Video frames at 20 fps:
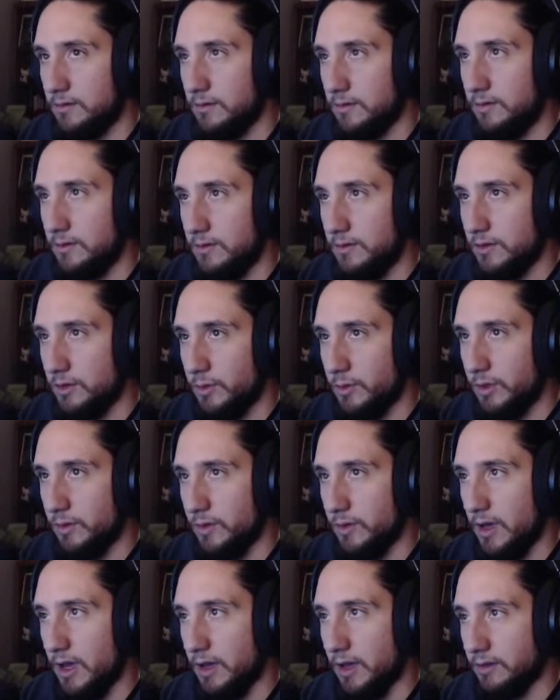So we do
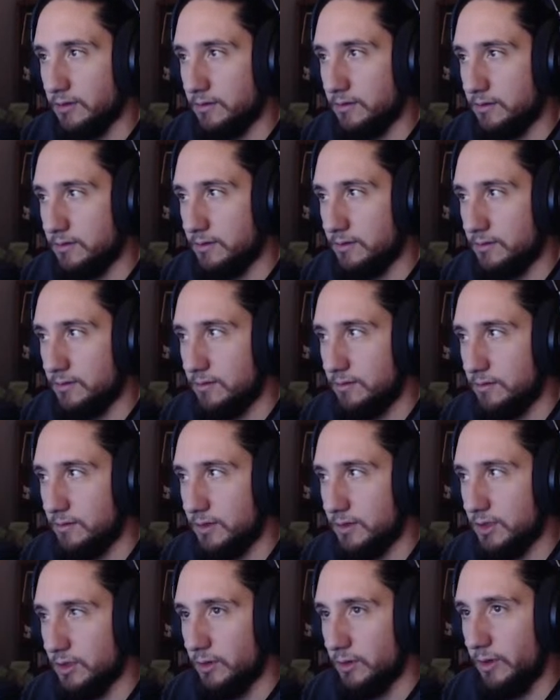that. We
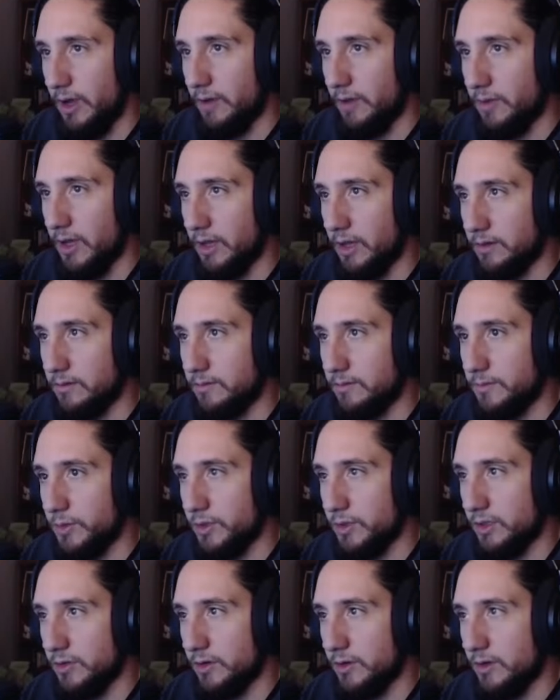still don't have that
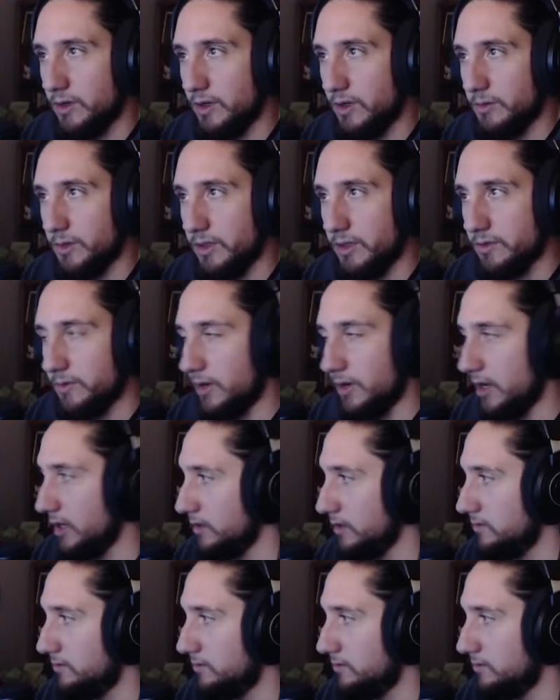procedure call, but that's fine.